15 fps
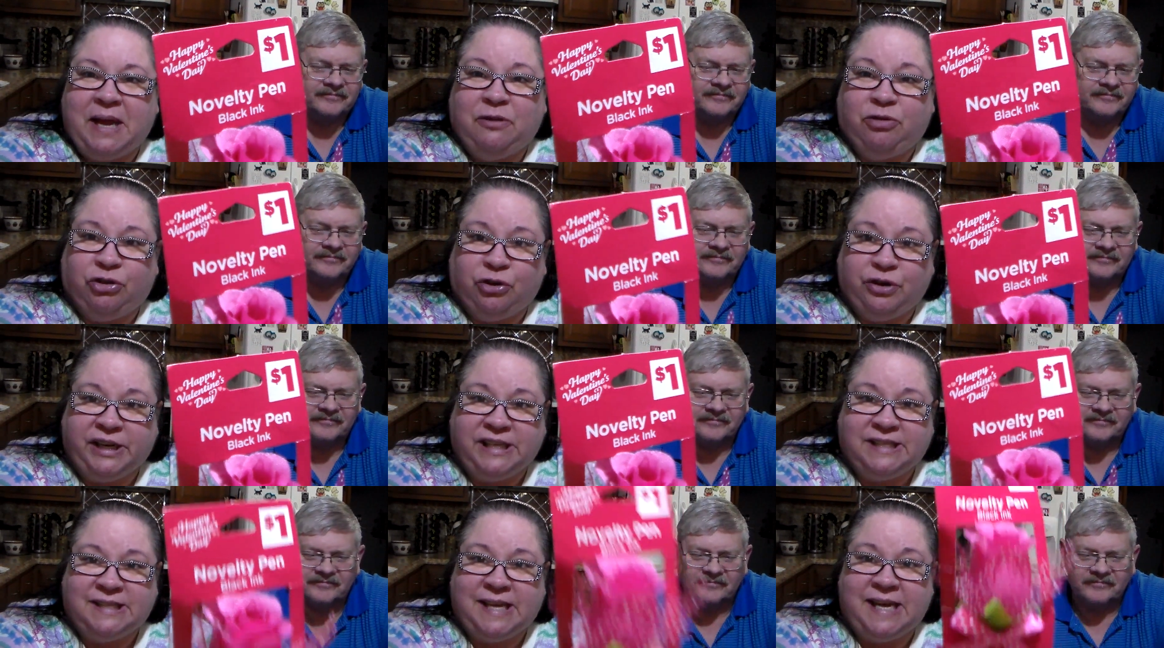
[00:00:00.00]
Speaker 1: paid
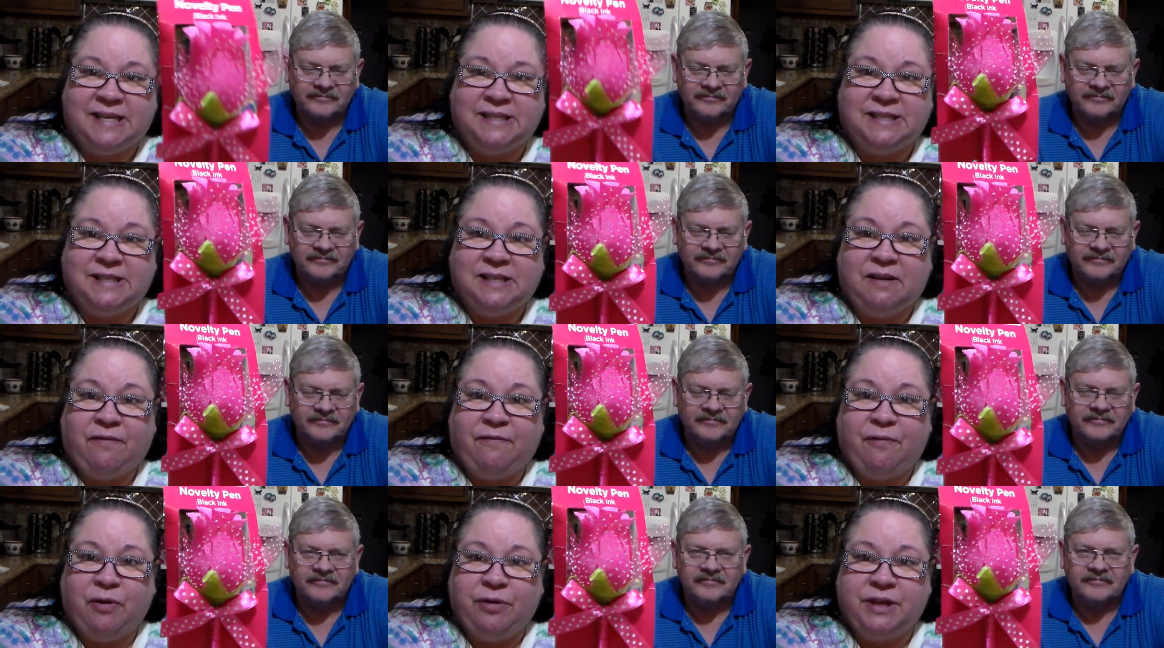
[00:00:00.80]
thirty cents
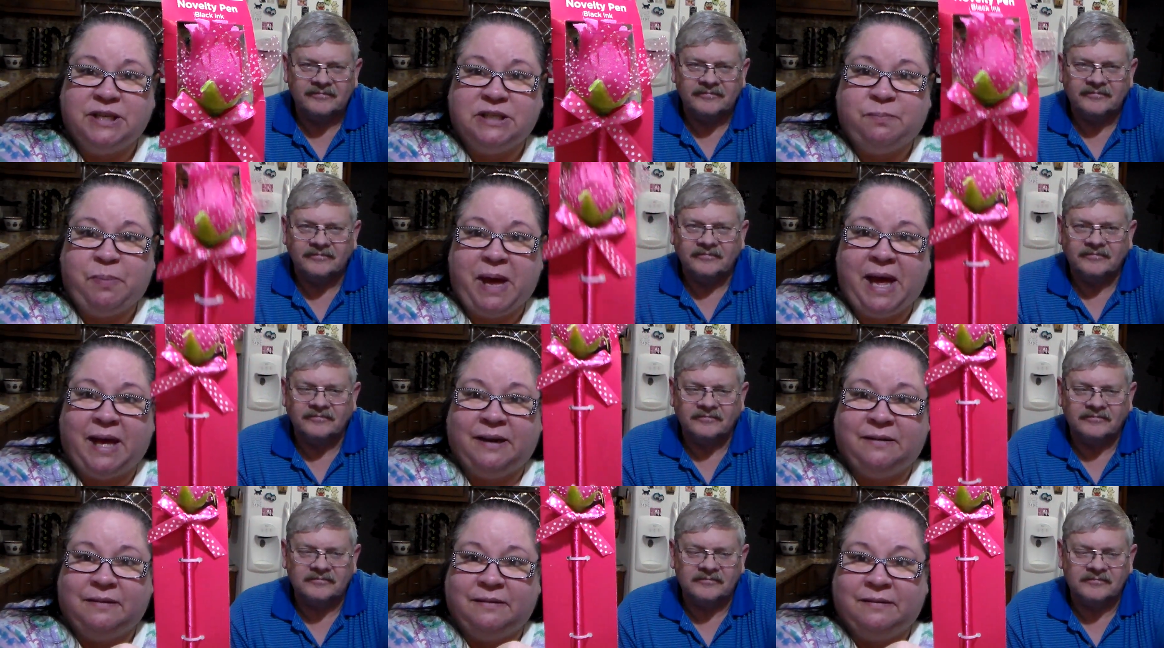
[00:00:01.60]
for this
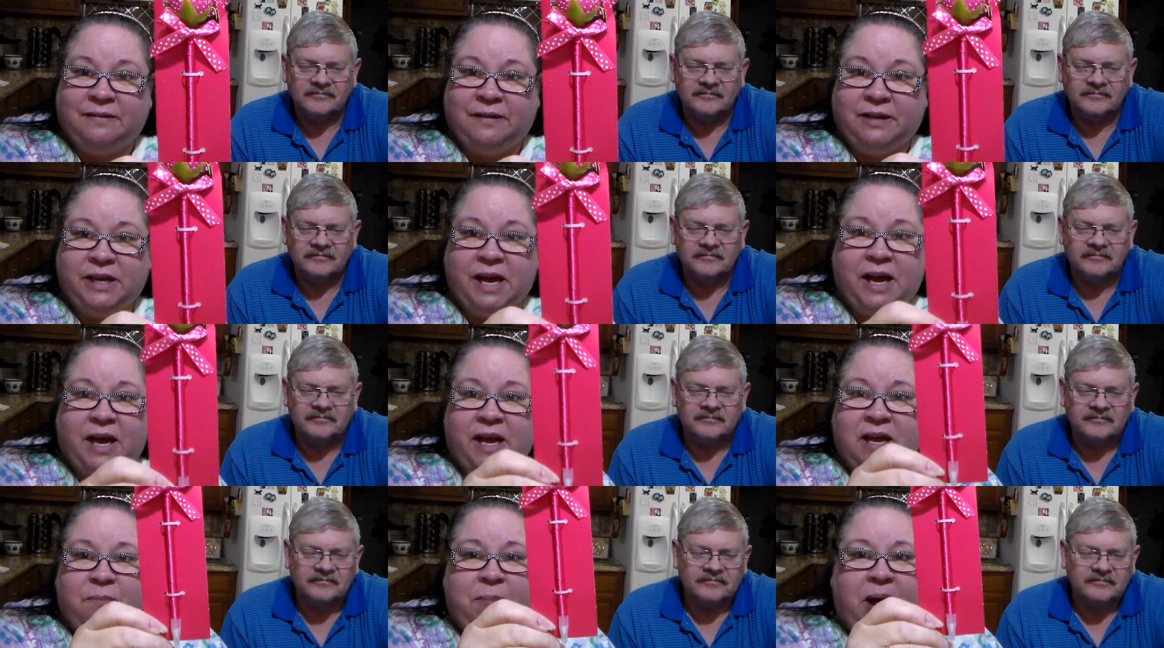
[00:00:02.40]
pen.
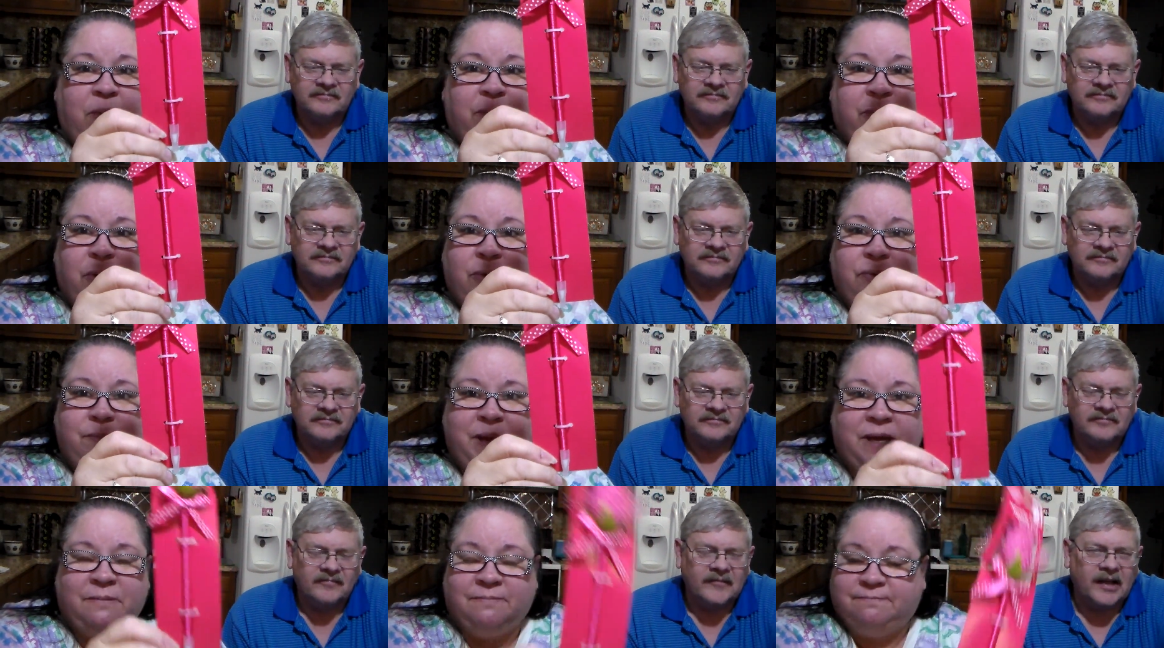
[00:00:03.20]
Yeah, it about
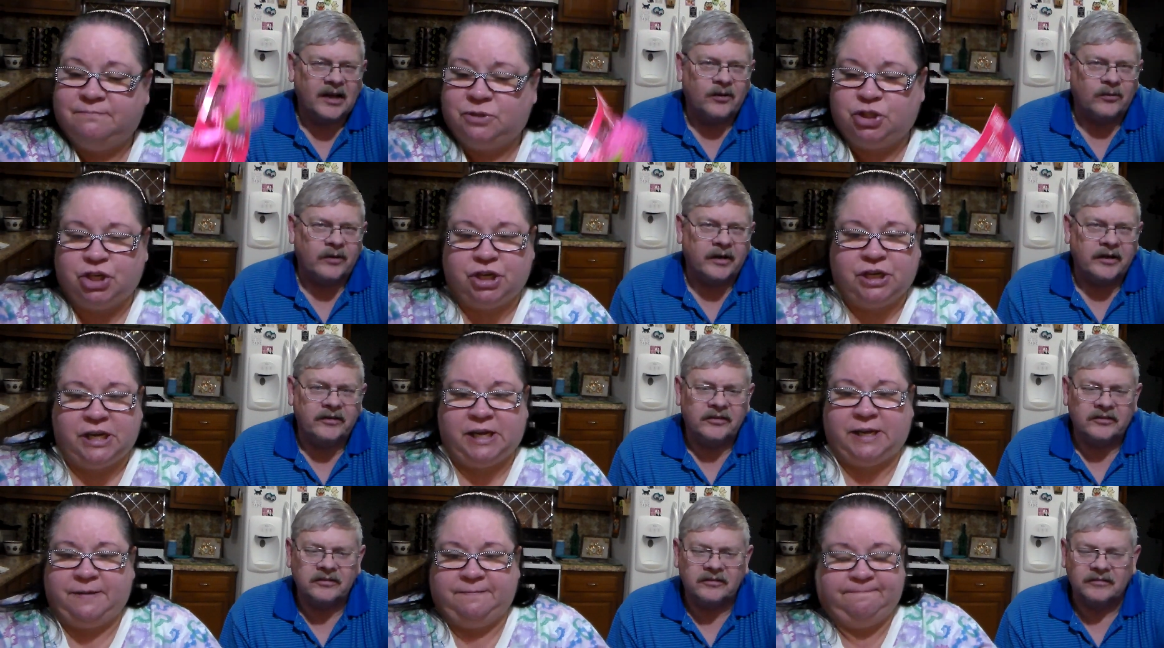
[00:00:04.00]
broke me.
Speaker 2: Outrageous. Sure
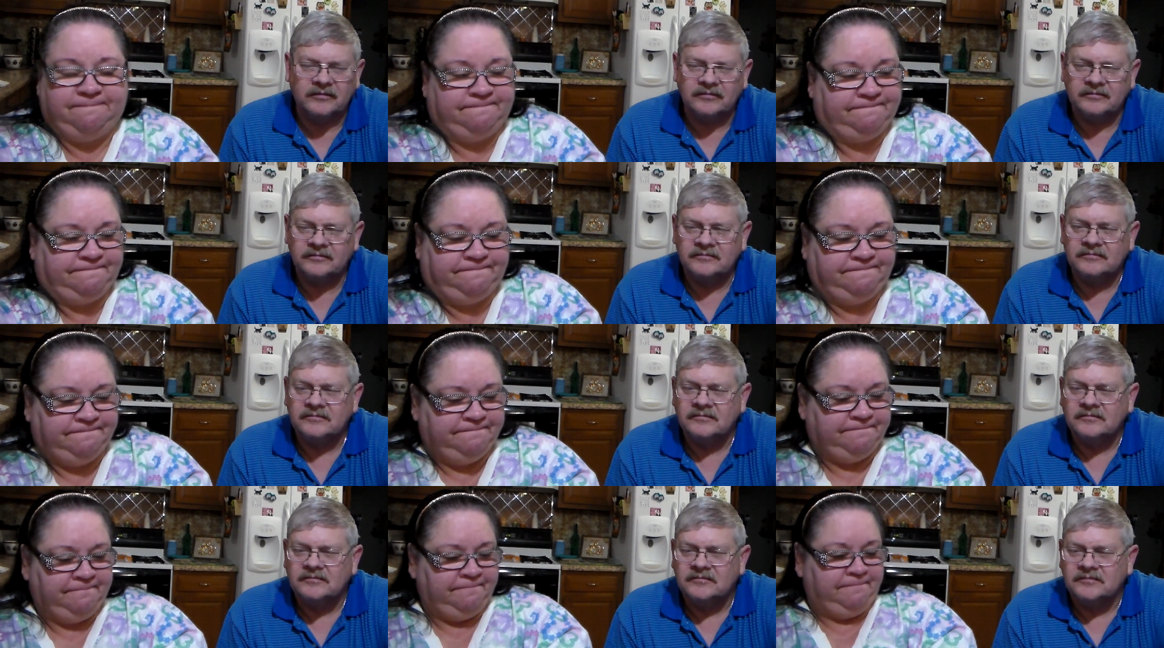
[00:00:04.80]
did.
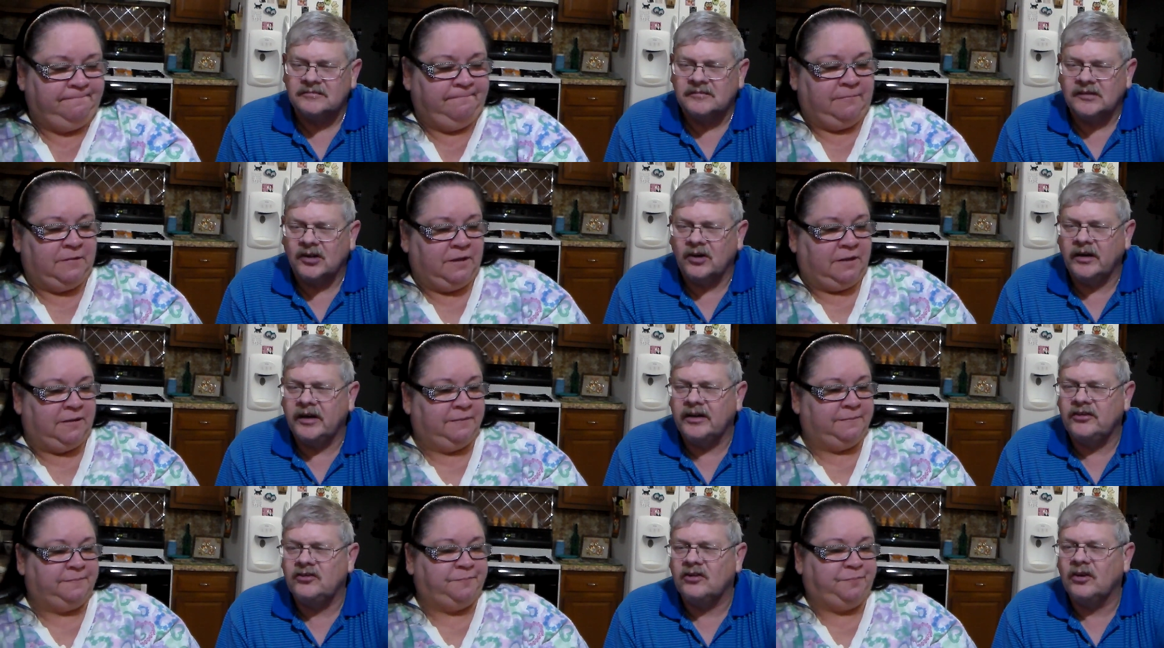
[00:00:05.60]
Go
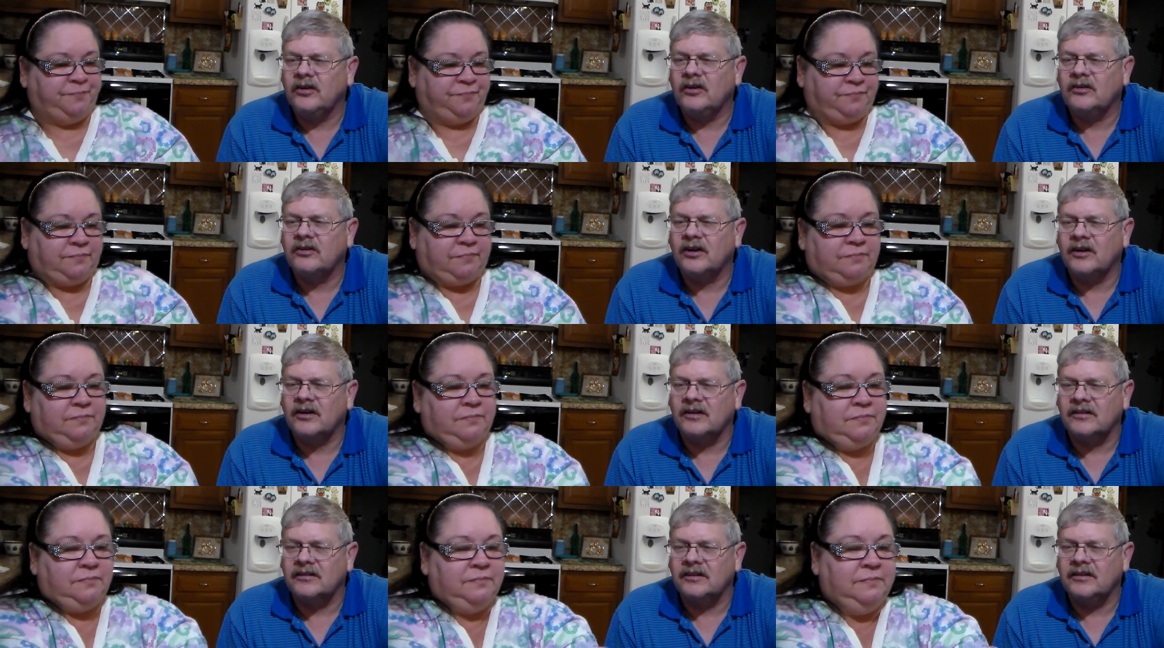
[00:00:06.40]
ahead, show your
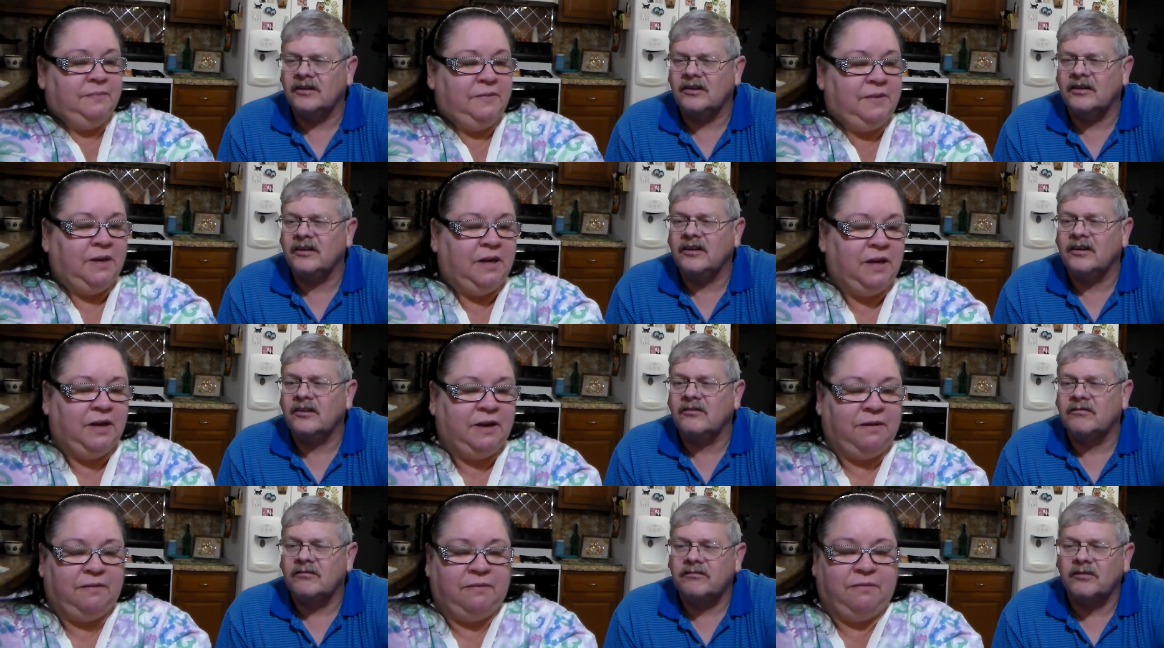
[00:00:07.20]
turtle to, or
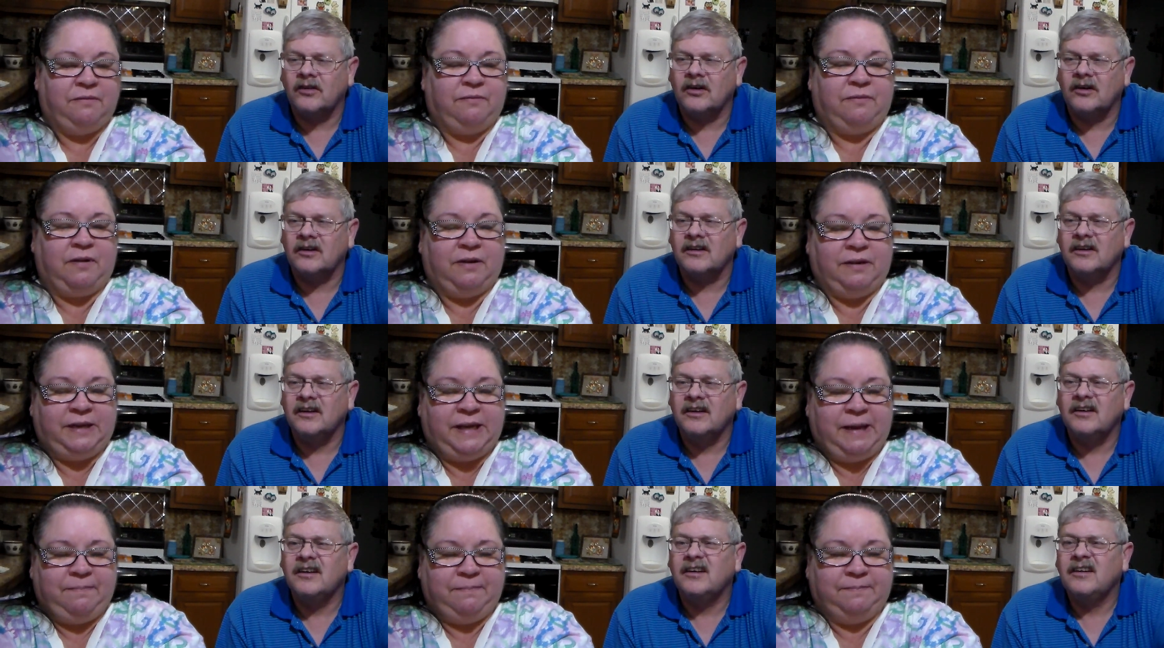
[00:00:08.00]
your frog.
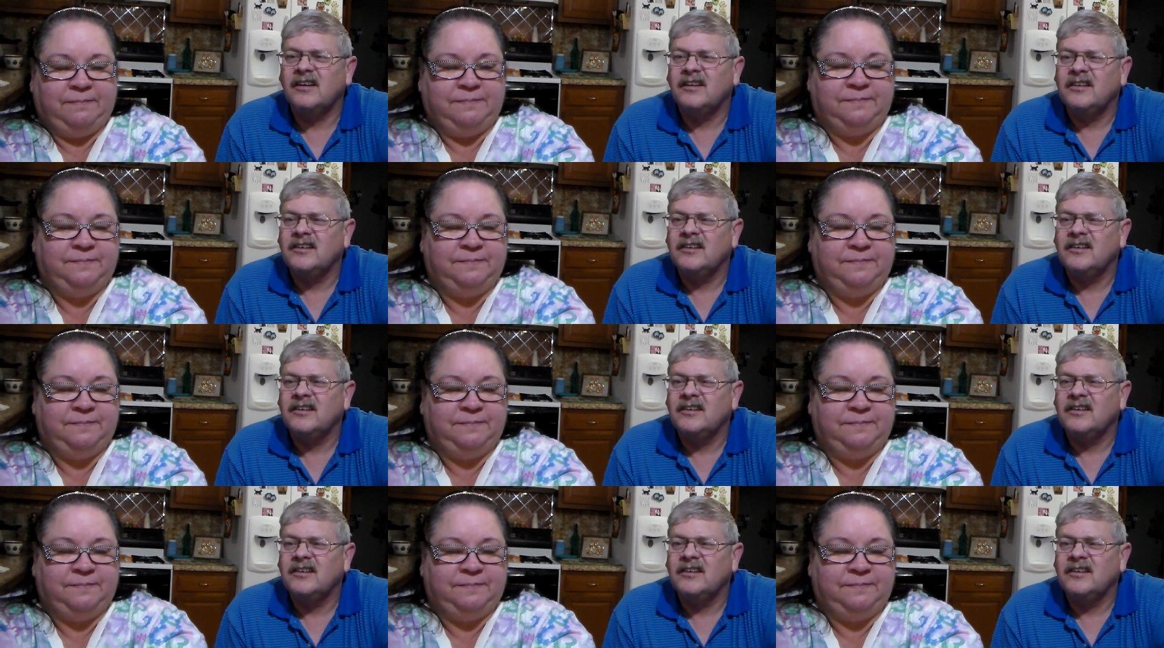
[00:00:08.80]
Speaker 1: Yep.